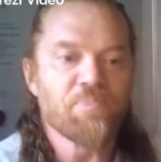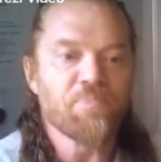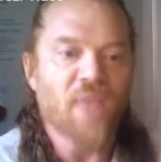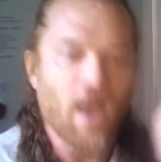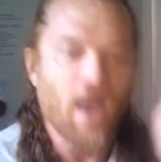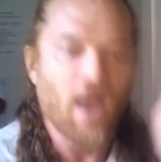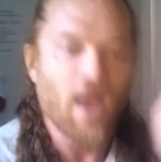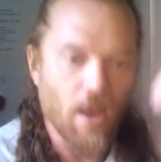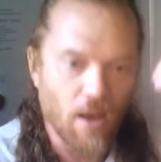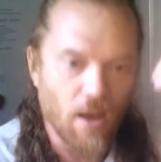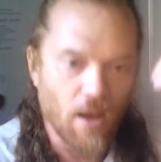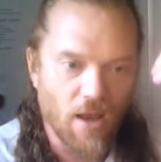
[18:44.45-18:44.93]

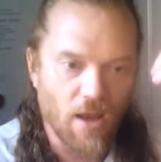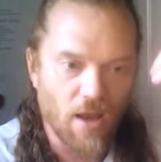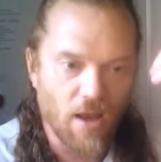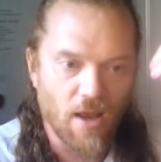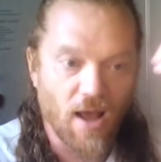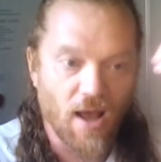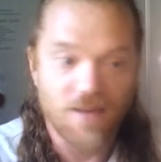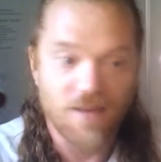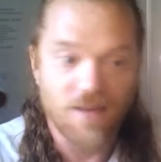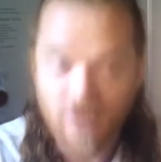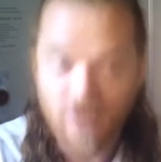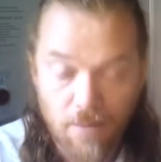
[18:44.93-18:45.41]

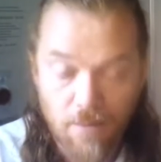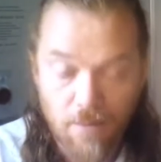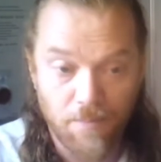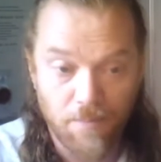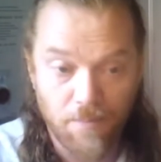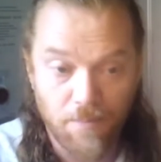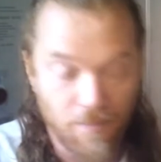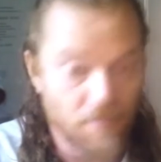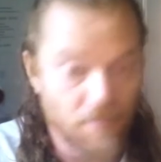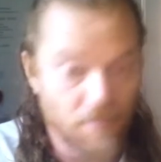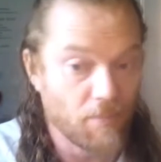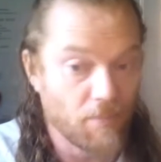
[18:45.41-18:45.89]
I think,
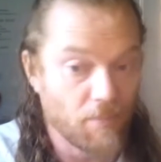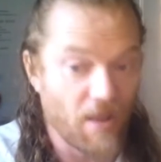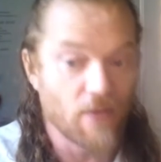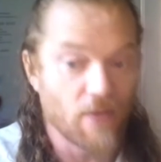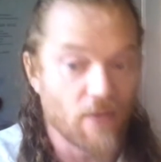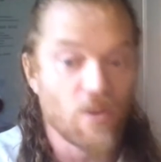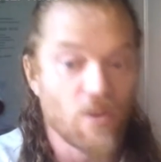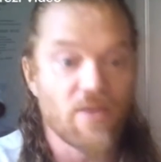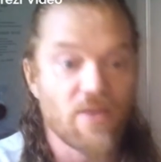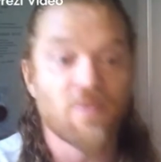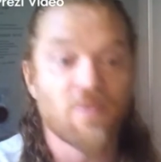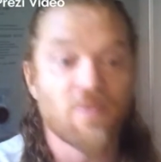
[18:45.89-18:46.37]
by the
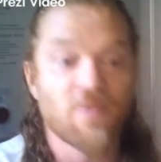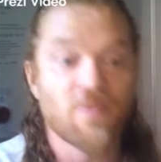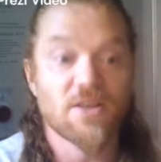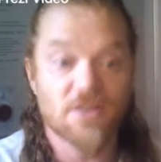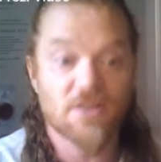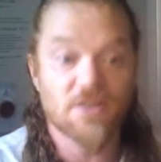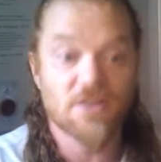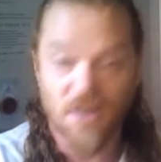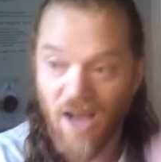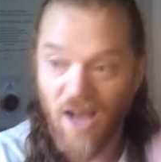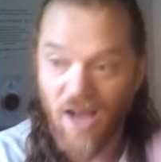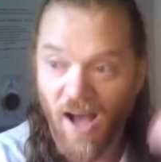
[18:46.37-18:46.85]
way, that
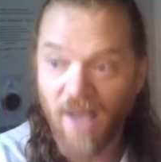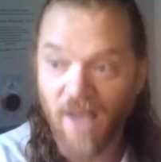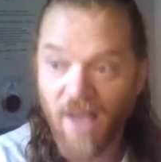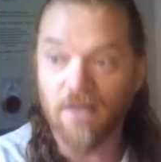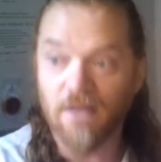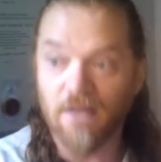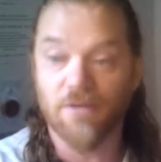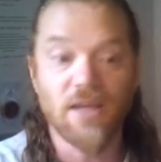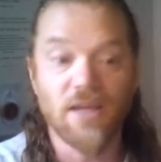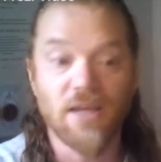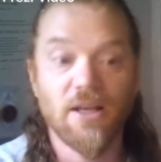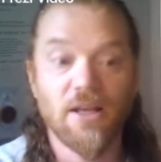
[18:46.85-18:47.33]
this kind
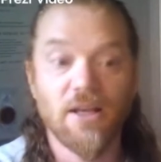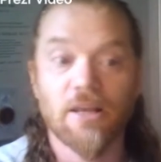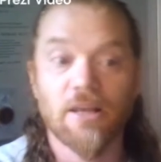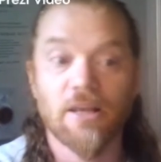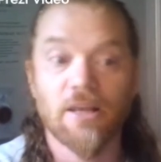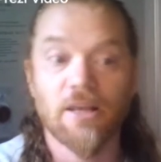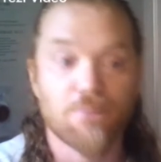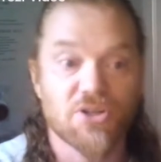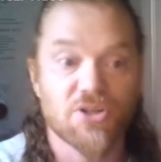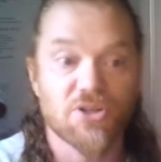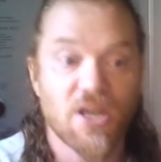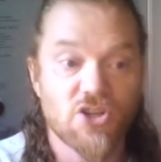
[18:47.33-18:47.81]
of healing
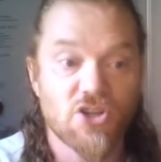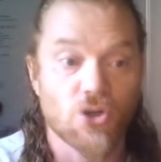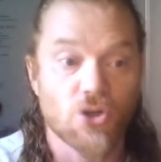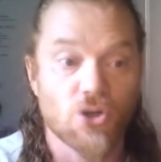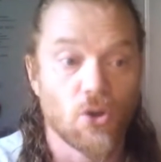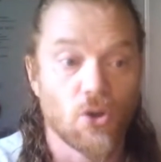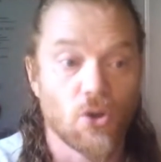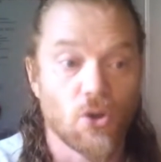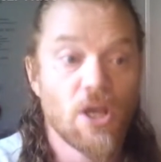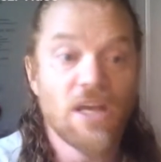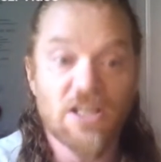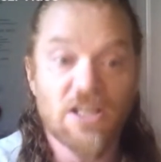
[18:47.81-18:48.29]

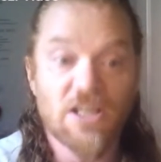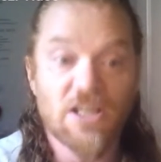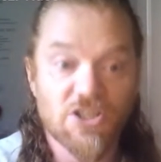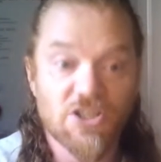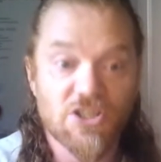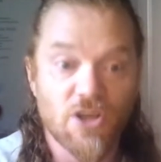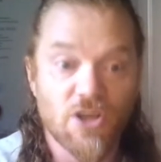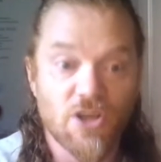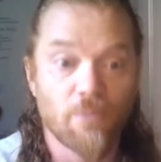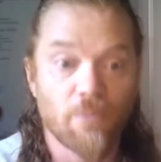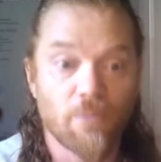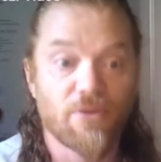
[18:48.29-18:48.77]
potential is
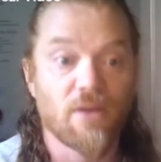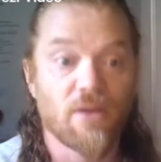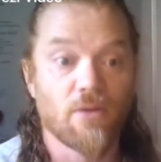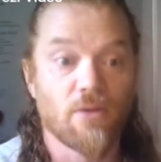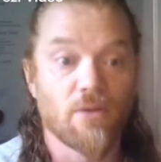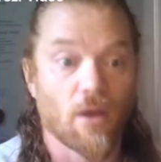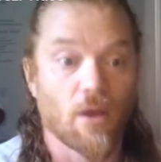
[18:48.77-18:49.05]
something,